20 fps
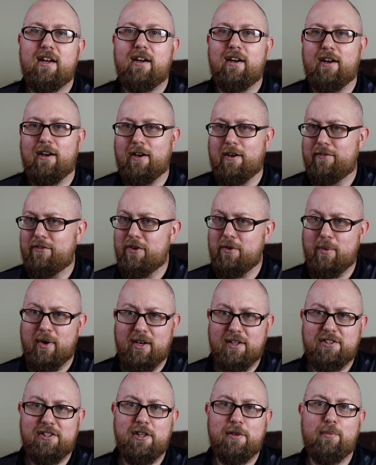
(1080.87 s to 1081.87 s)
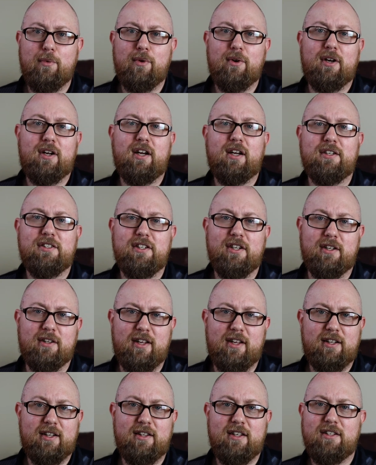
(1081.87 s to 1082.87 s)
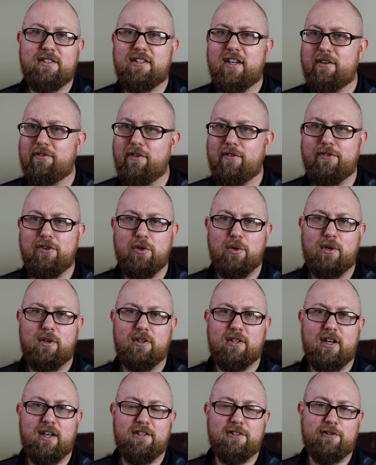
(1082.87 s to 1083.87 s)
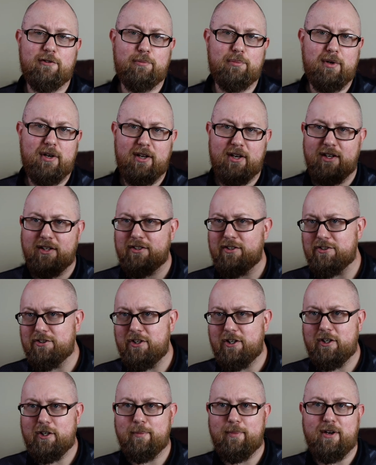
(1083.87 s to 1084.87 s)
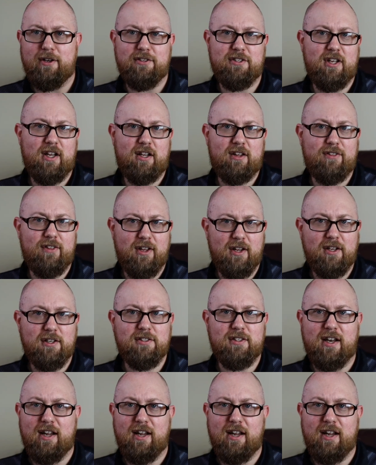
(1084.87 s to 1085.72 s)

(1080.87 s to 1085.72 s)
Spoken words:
If you want to see more content this, I review all kinds of products and talk about tech things,